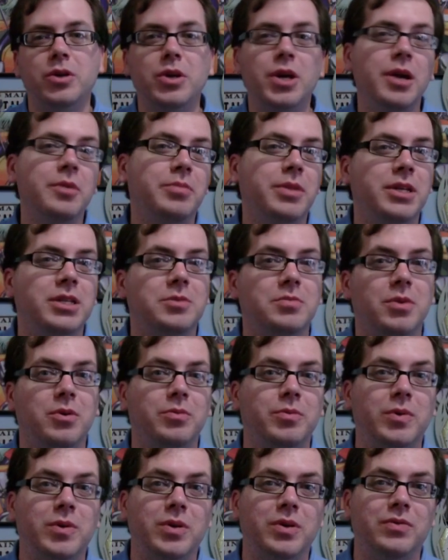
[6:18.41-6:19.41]
You can't play
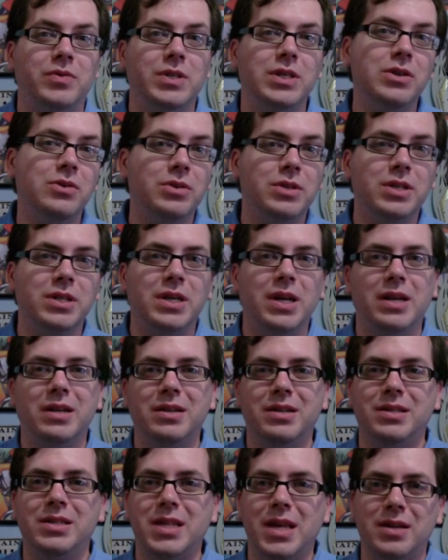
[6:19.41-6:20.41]
Spellbook of Secrets again,
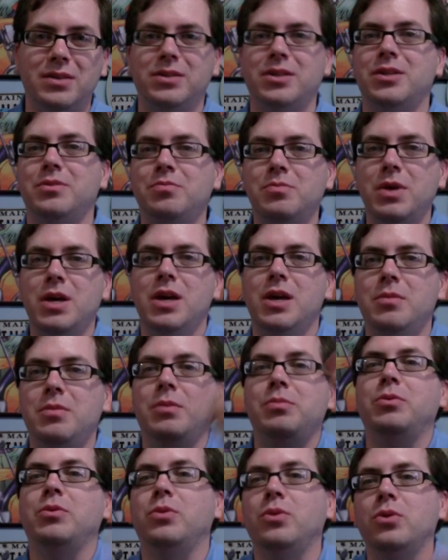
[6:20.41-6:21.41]
because that'll just,
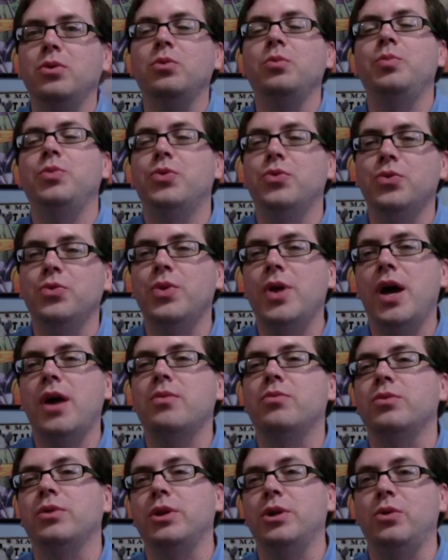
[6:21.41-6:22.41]
people loop through
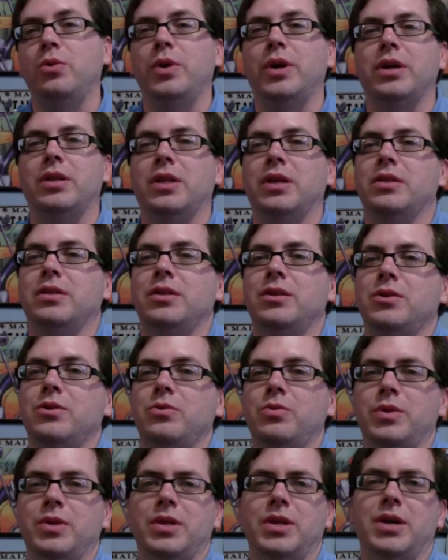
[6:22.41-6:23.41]
that really quick, like they
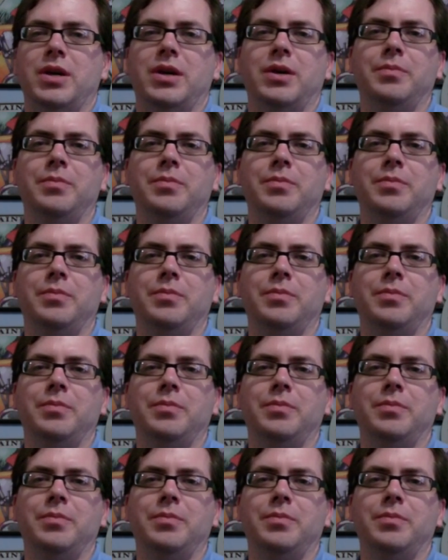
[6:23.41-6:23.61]
do with